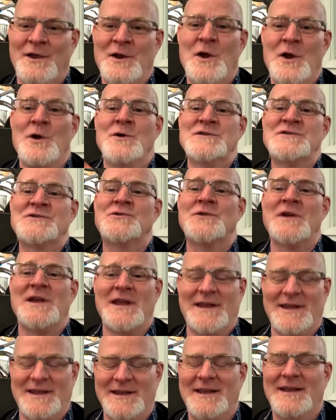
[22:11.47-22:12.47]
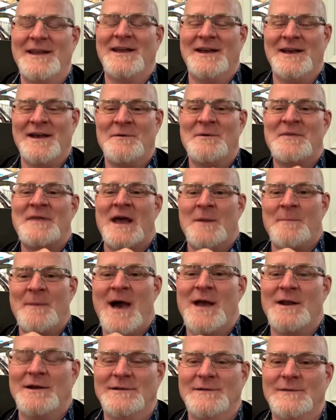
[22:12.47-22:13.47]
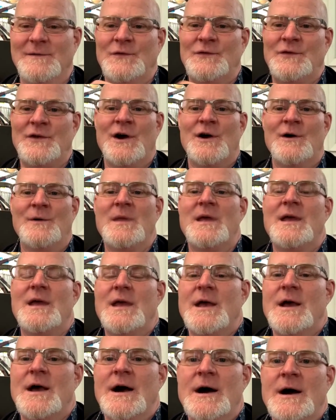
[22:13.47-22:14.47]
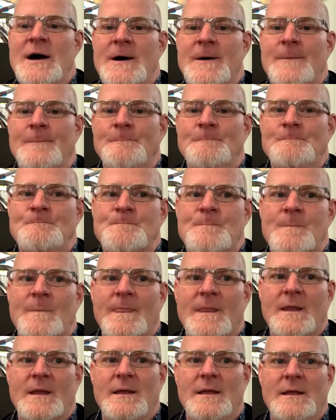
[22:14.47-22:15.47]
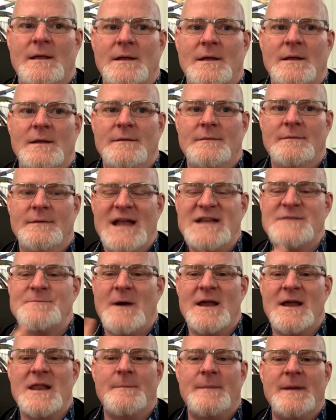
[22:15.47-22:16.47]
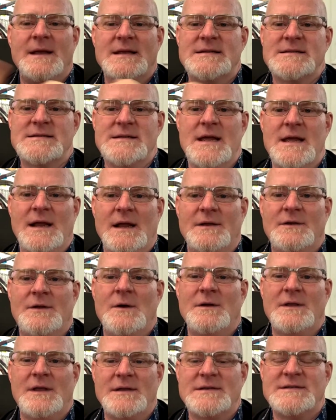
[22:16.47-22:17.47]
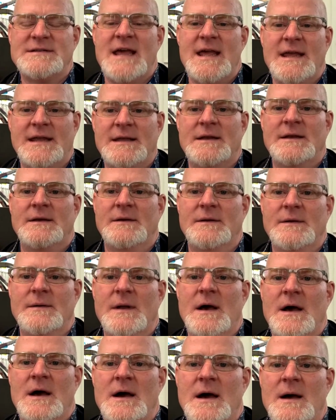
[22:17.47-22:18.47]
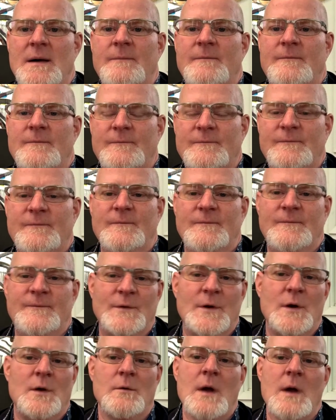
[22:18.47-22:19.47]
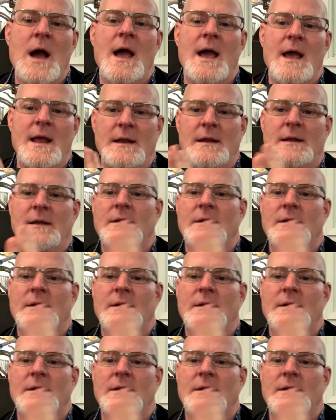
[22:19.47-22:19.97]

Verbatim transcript: you know who's creek uh, without a paddle. So um, that's probably the biggest thing. Don't get taken uh, for a ride